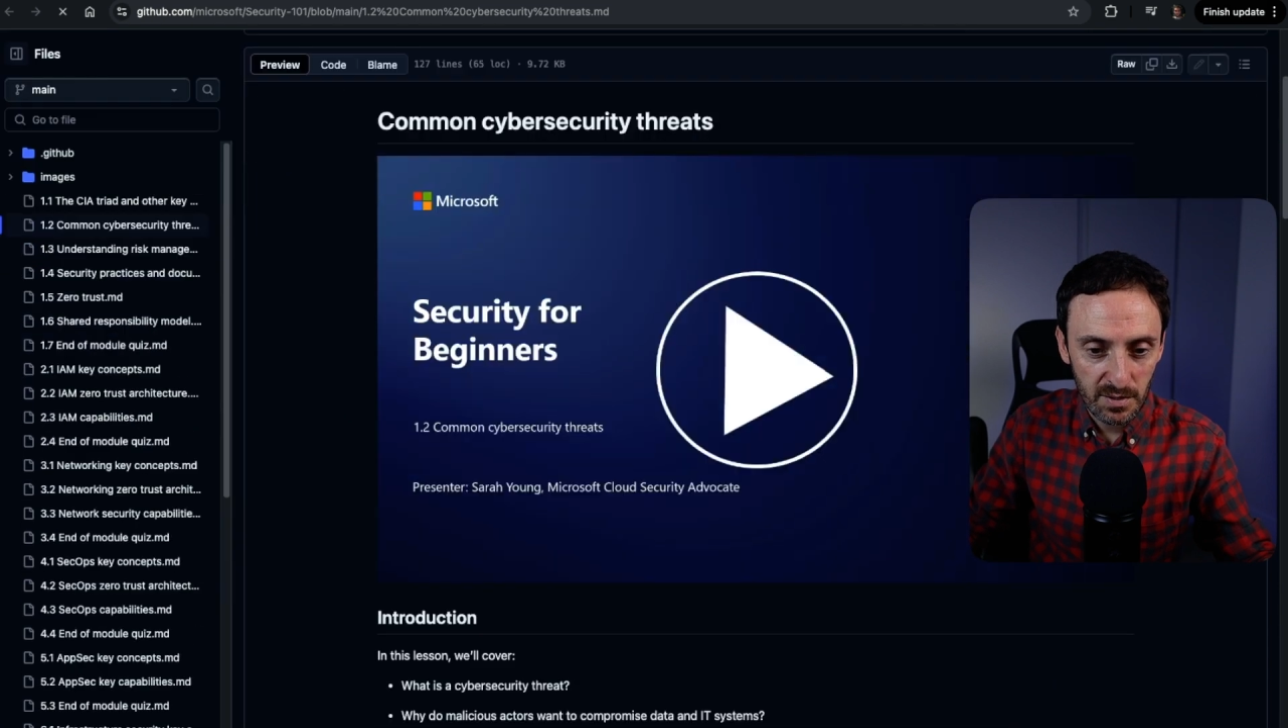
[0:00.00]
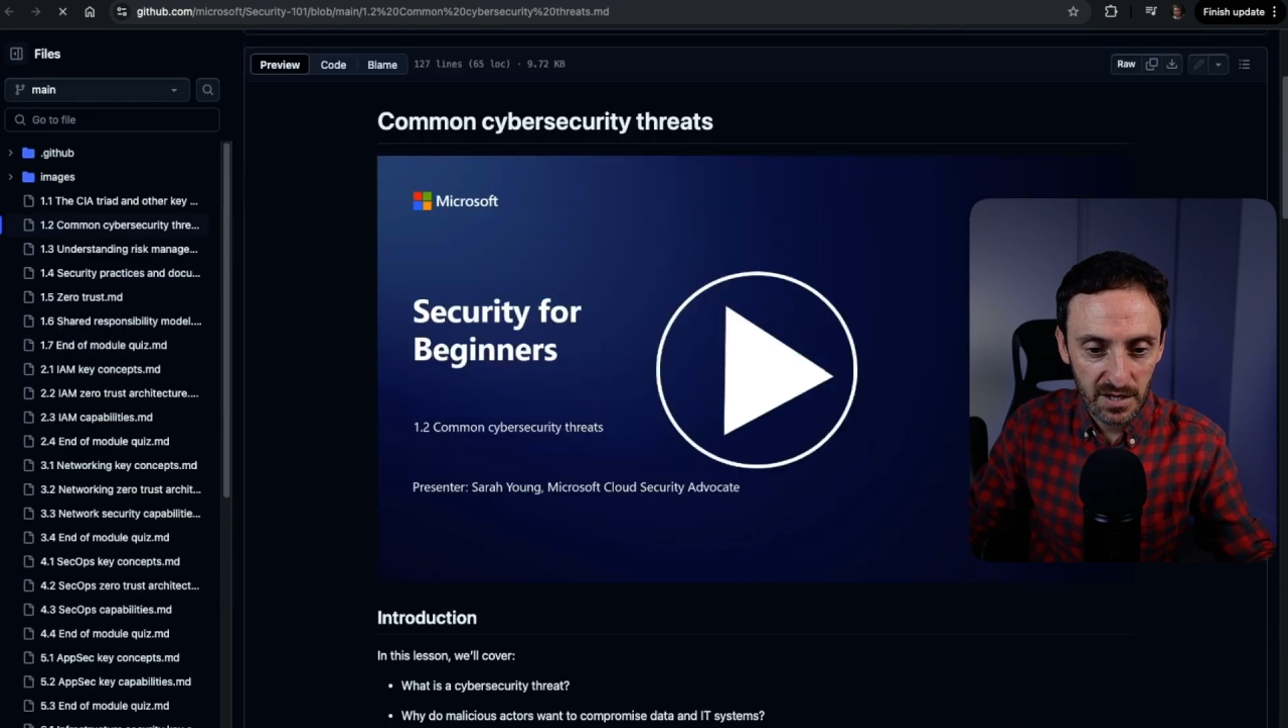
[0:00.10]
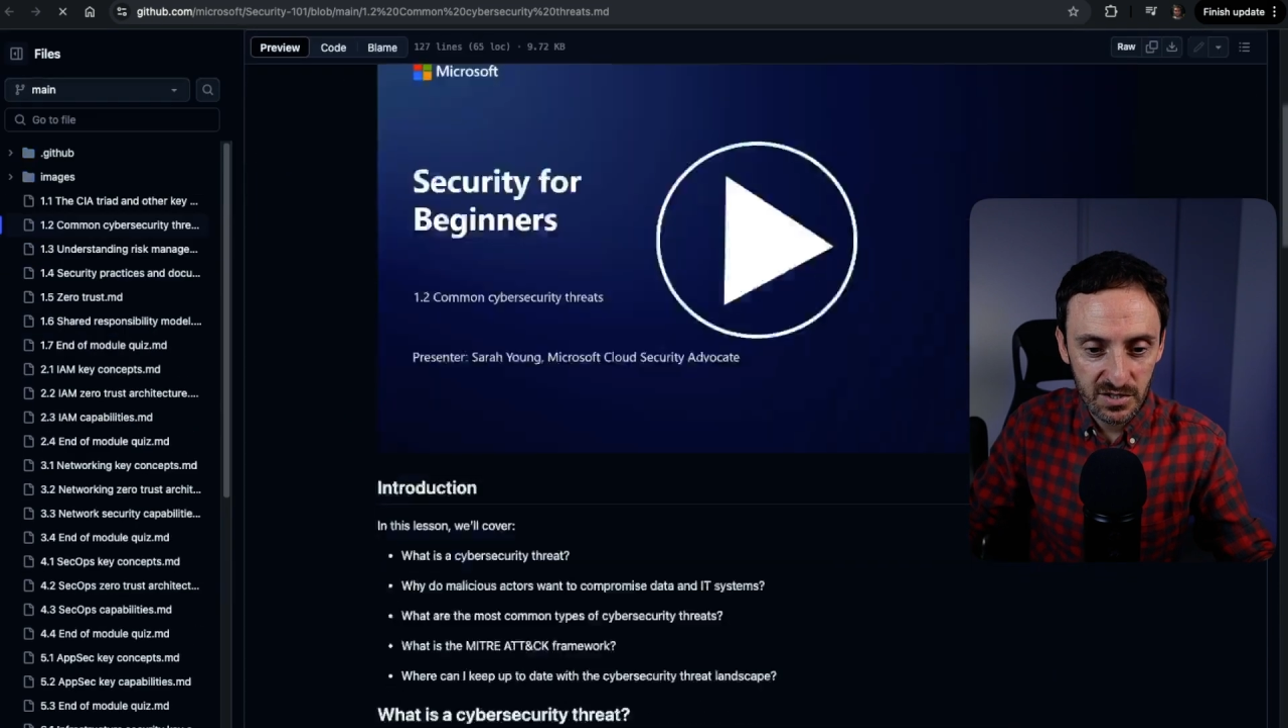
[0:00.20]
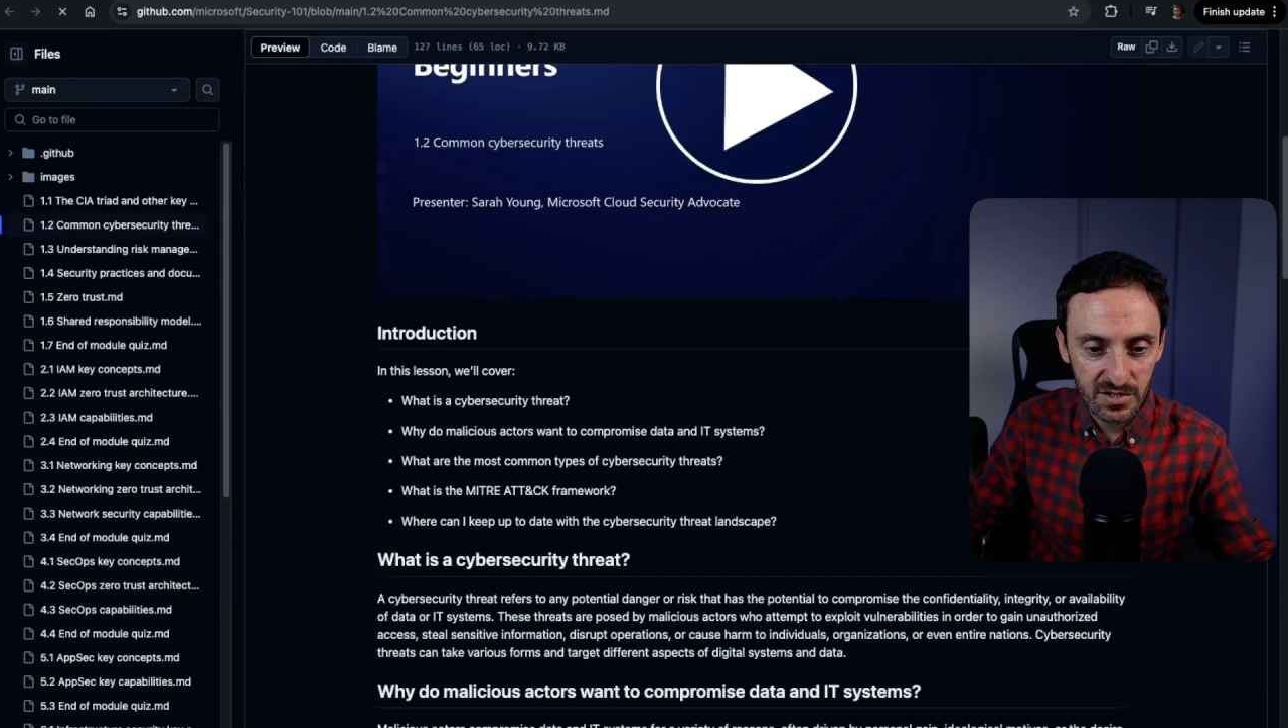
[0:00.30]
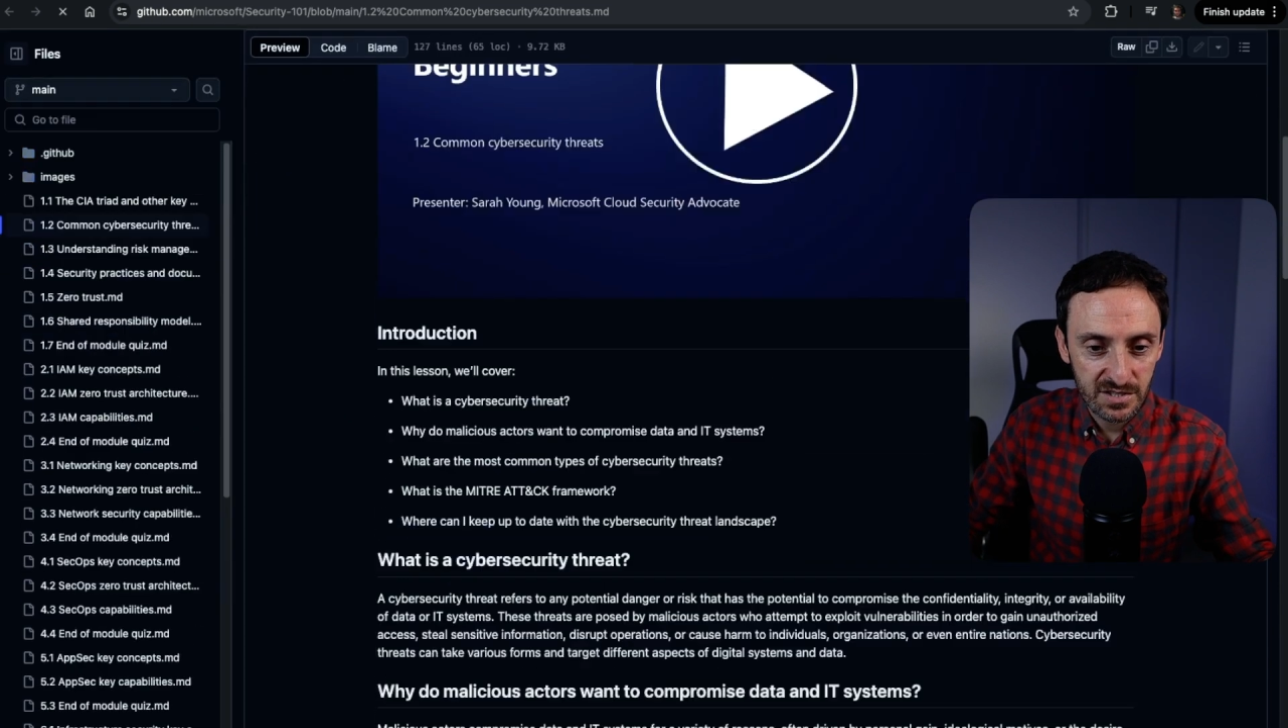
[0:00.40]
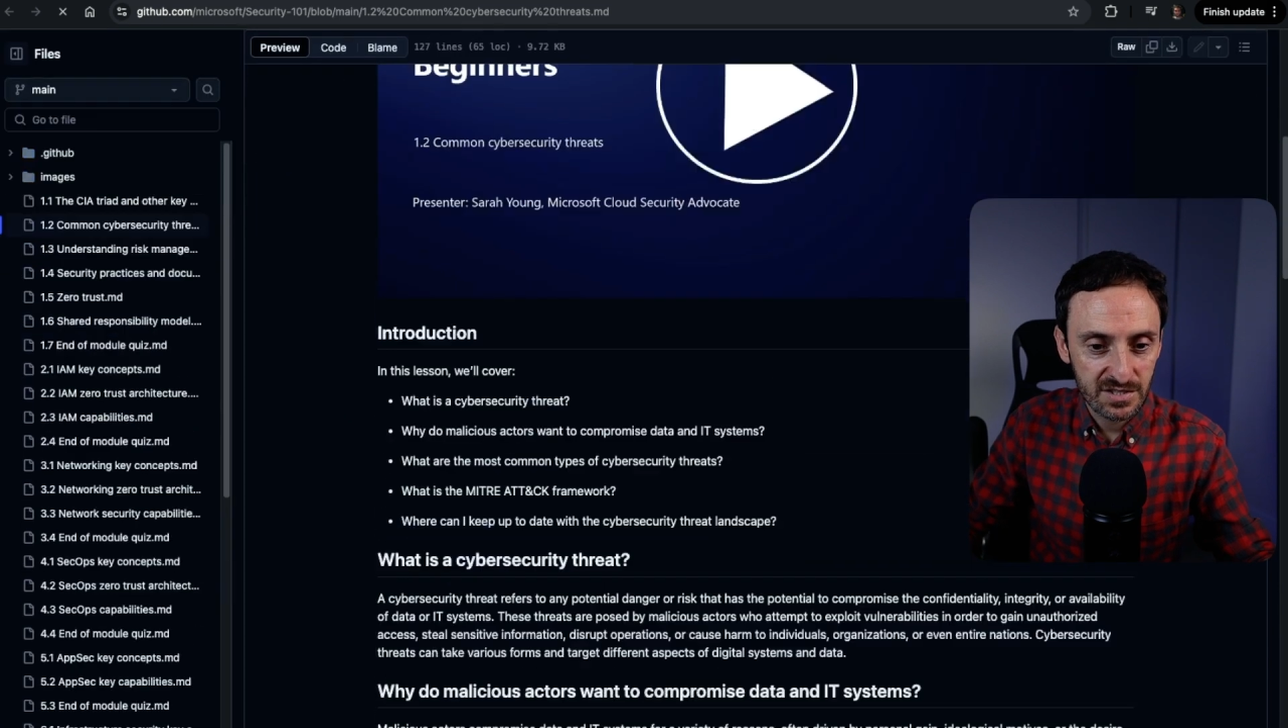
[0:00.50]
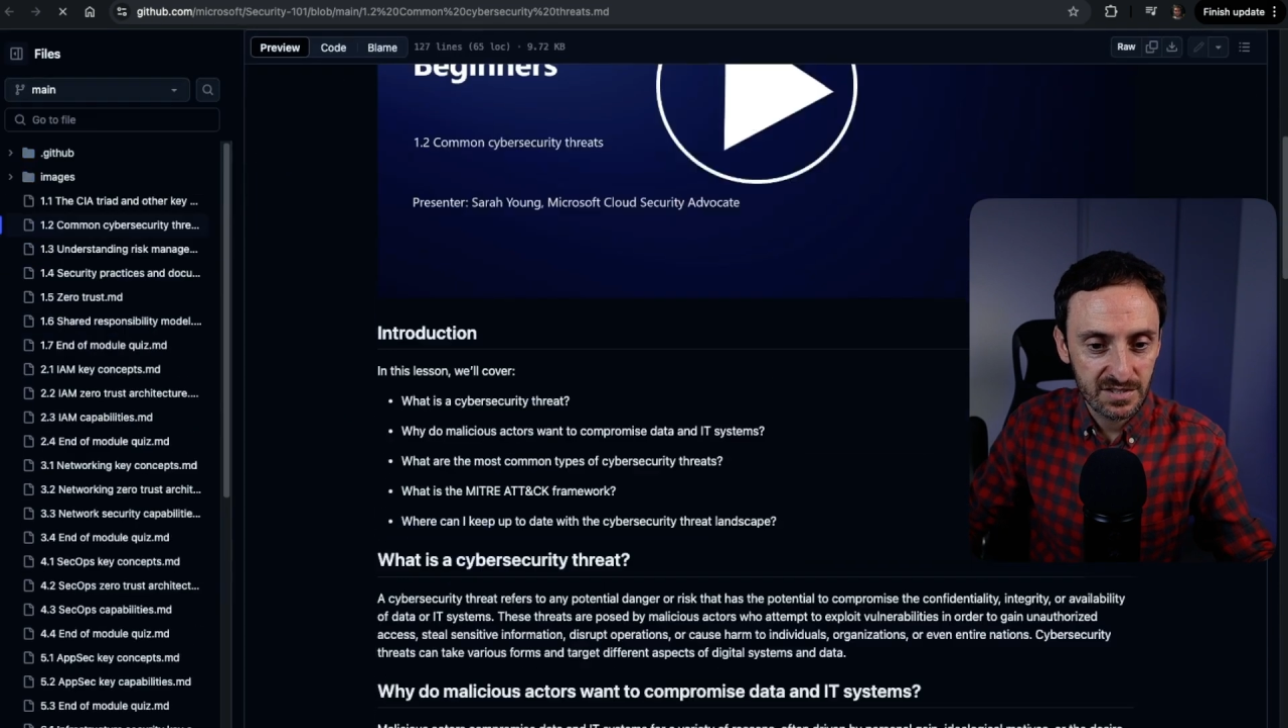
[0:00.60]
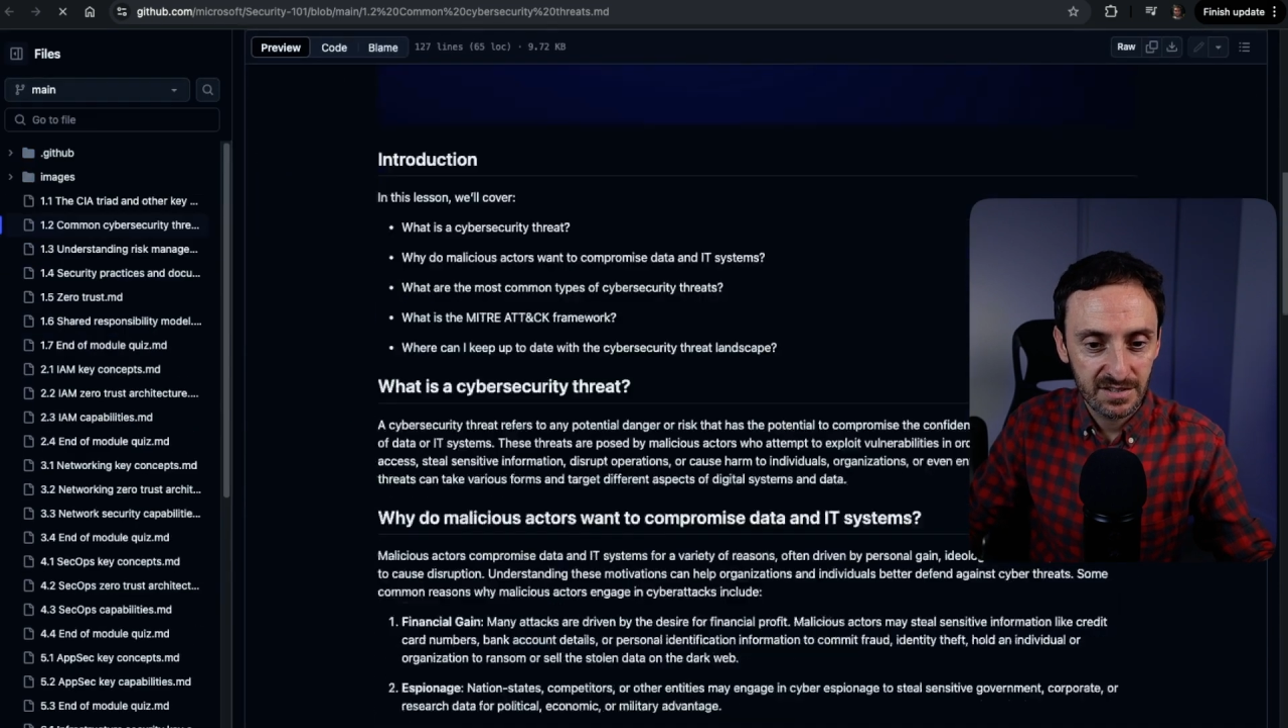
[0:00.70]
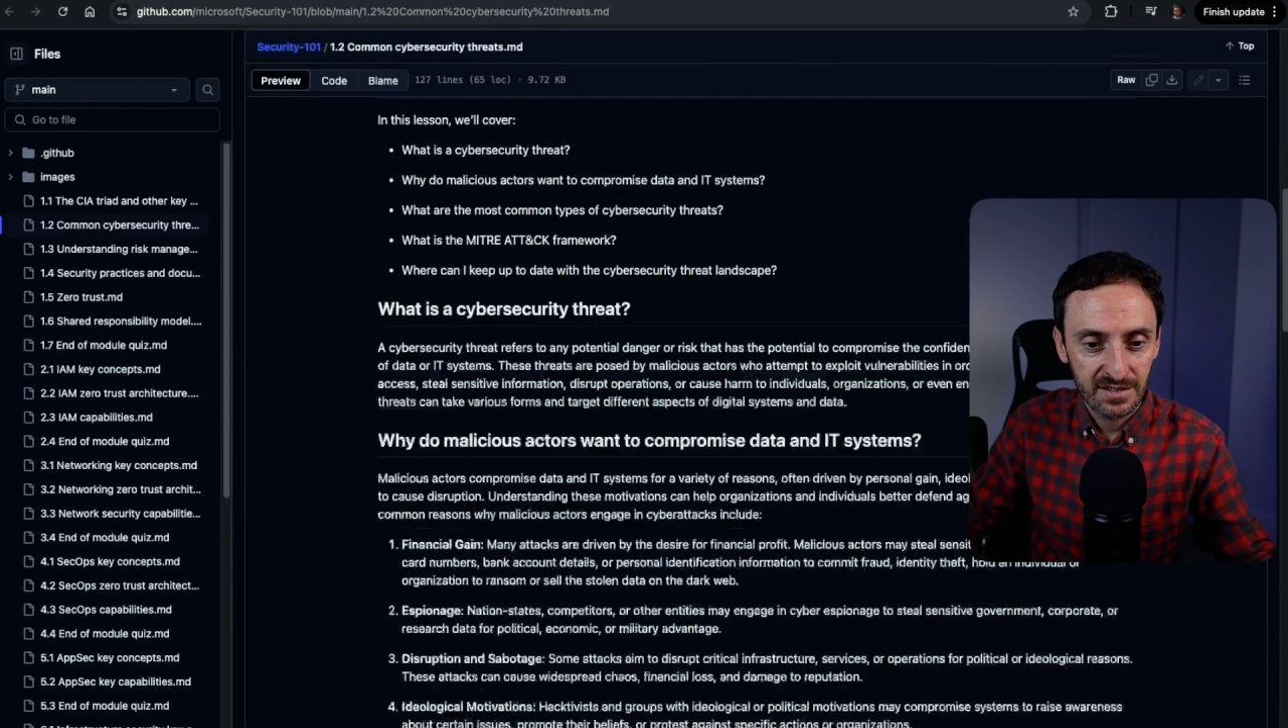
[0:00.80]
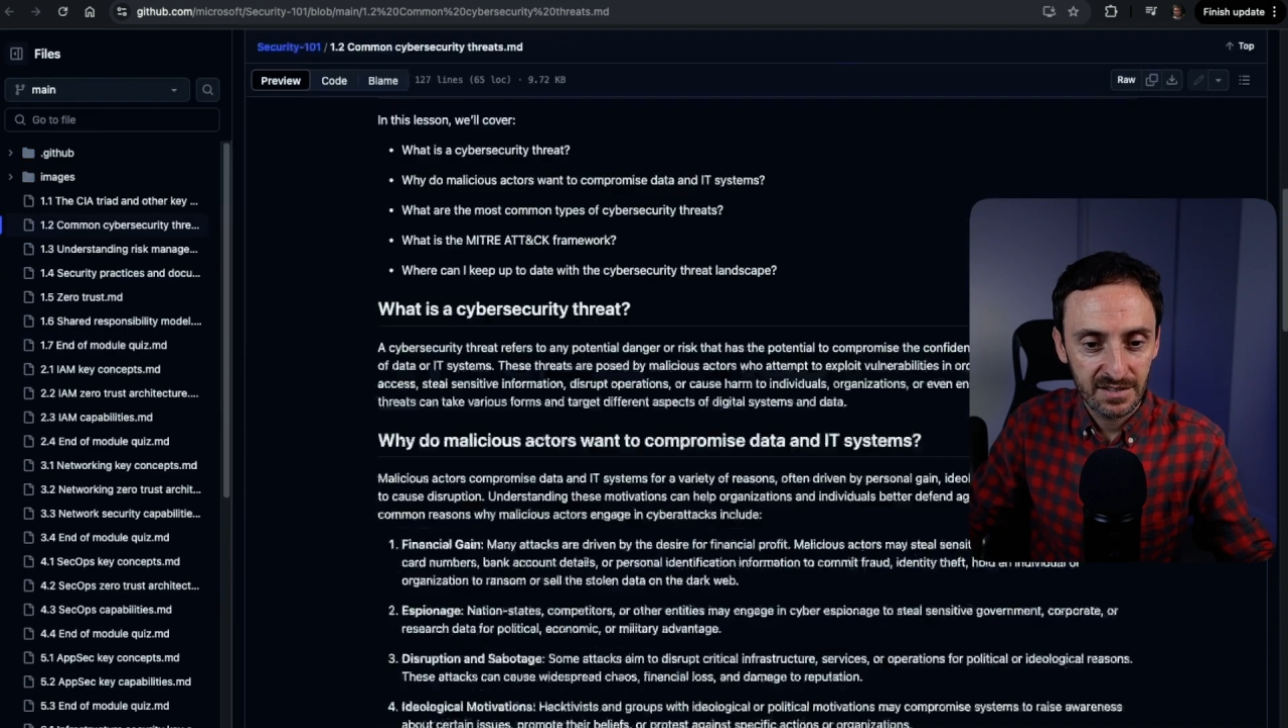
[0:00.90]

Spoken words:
pages,